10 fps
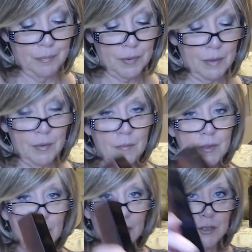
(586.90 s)
I
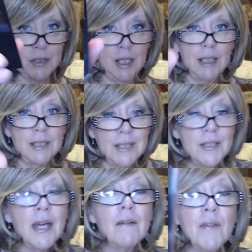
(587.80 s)
started to take it. It
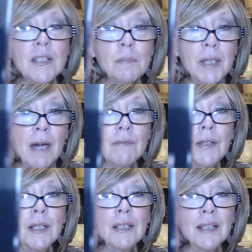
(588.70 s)
doesn't have SPF
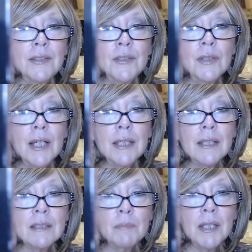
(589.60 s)
in it, and I do like
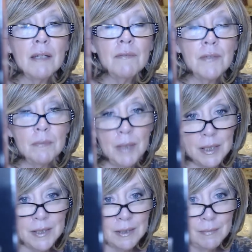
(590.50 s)
SPF in
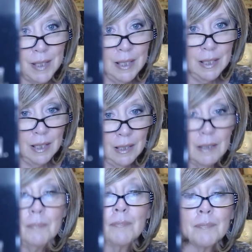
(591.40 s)
my
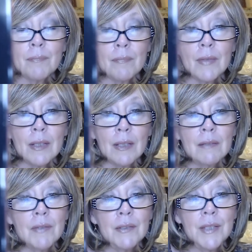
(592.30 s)
uh,
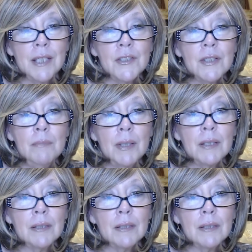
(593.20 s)
foundation, but it